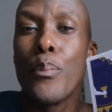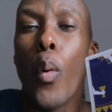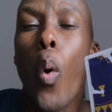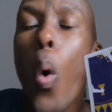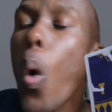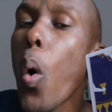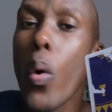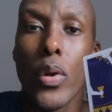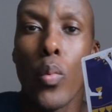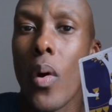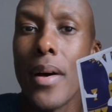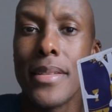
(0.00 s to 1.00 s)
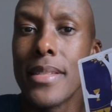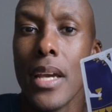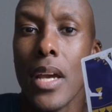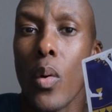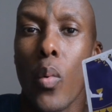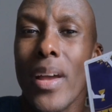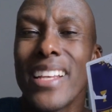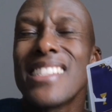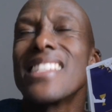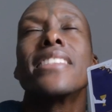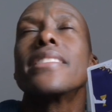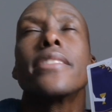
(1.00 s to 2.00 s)
born,
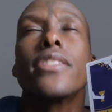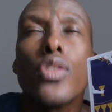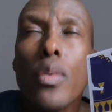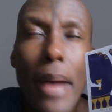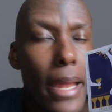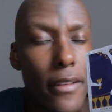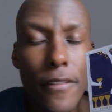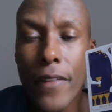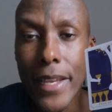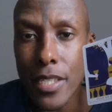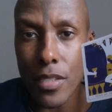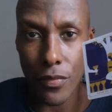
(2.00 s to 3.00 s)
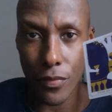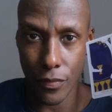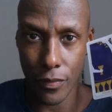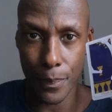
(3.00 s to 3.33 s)
exists to manifest,